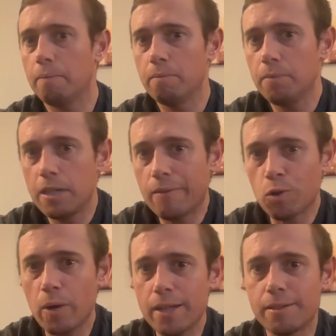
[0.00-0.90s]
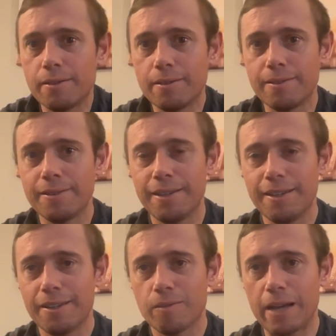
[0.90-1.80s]
He never quit,
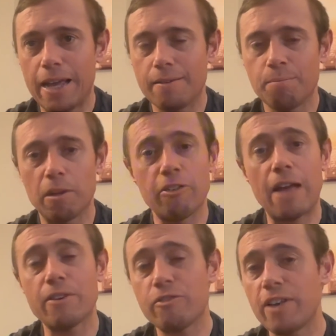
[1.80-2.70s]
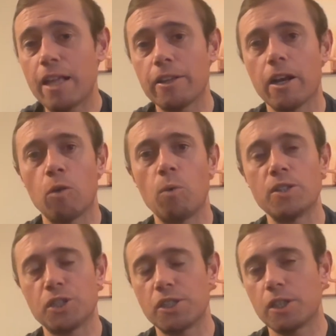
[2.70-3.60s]
right? But every failure was
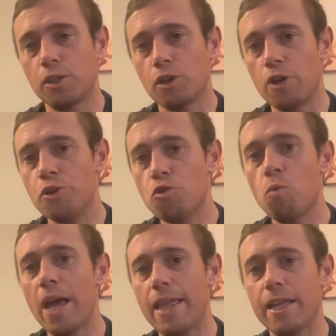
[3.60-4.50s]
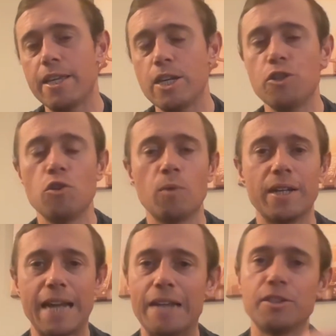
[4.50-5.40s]
just a new way that he knew what
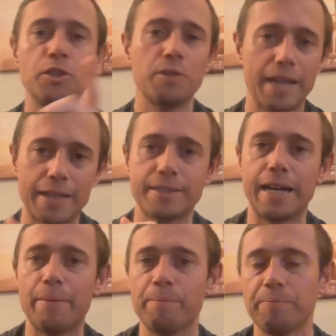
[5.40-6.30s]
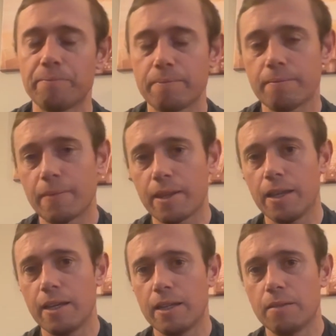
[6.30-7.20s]
not to do the next time.
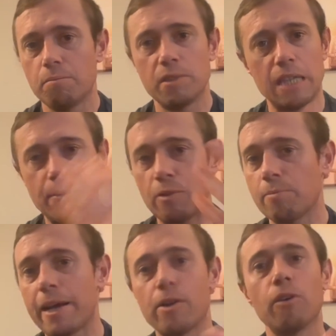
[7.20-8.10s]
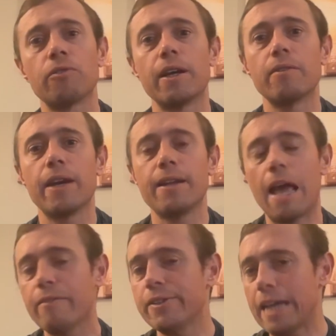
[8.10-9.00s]
Same thing with my girlfriend, right?
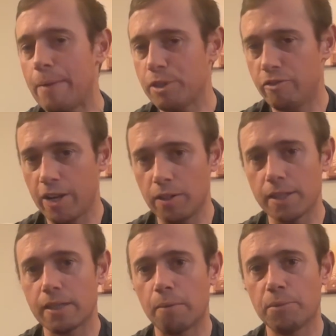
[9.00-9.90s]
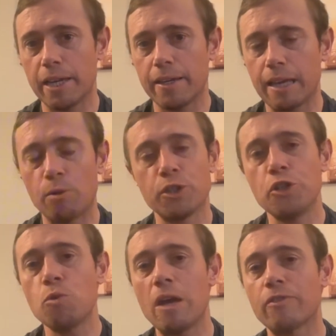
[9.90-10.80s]
Every time she failed at something, it was a
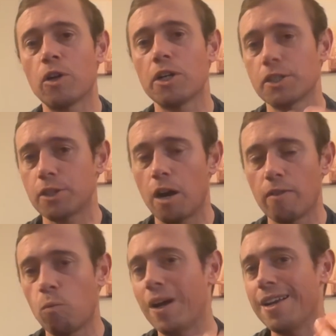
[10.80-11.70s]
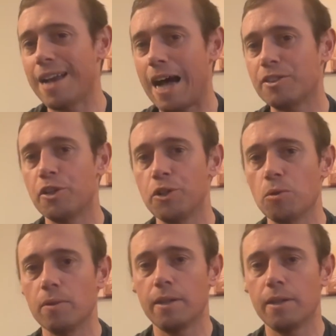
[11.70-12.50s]
new way for her to discover what not to do.